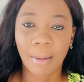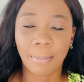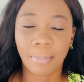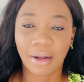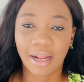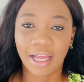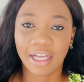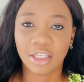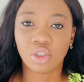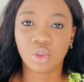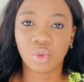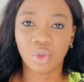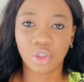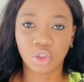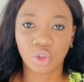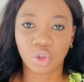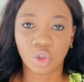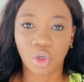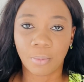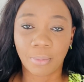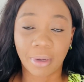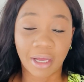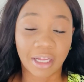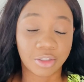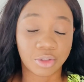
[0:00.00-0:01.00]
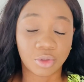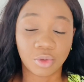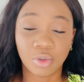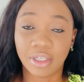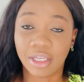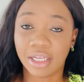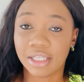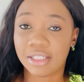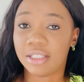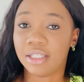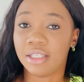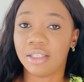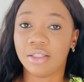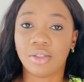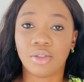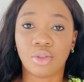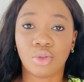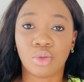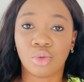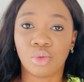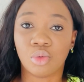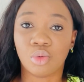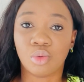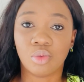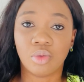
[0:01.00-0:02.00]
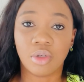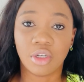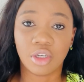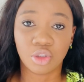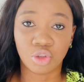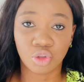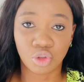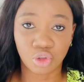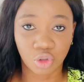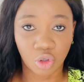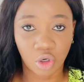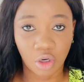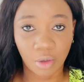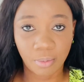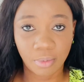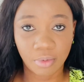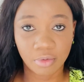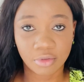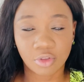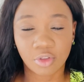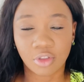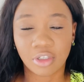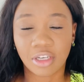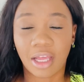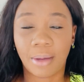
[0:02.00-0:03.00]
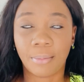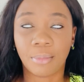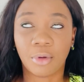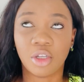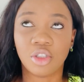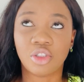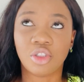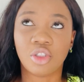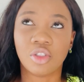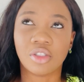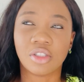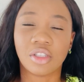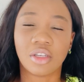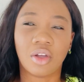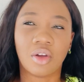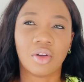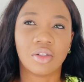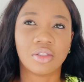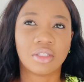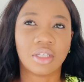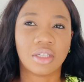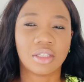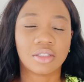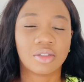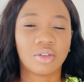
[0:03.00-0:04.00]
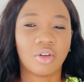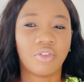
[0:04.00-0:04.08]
apply to a job and do get into a job, so now I'm going to use the context